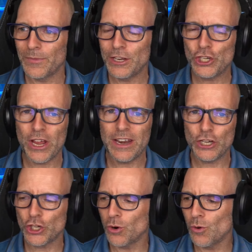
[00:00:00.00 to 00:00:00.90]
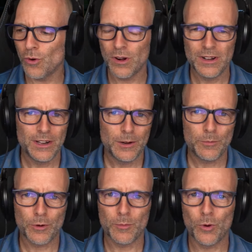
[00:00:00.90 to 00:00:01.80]
Share the show,
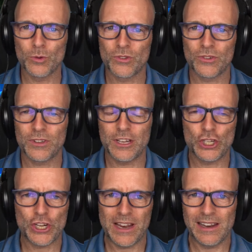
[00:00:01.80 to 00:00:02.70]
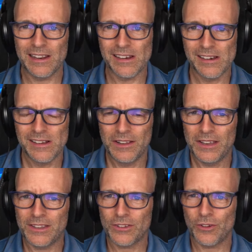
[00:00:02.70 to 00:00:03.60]
promote the channel.
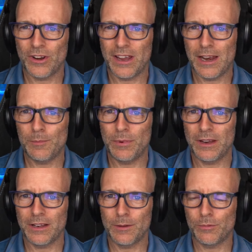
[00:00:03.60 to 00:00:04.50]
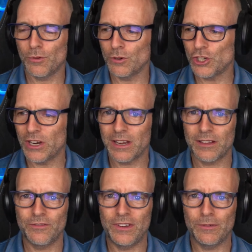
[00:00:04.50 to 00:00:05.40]
It's gonna helping the
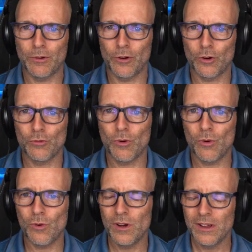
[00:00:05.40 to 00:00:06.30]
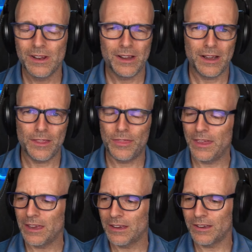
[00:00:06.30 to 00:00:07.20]
project. We wanna grow. I
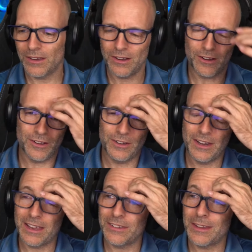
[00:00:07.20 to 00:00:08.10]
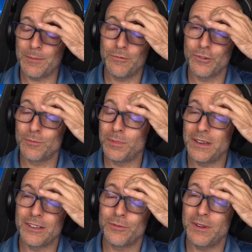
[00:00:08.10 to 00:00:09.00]
think next step would
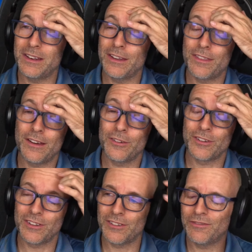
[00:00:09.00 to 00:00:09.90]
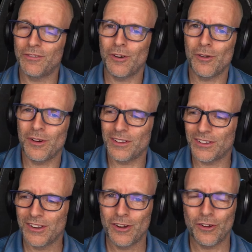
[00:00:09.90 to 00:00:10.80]
be 20,000
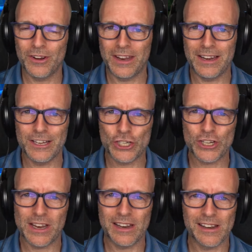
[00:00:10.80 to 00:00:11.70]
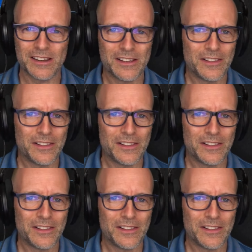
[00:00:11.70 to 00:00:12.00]
followers on the English channel.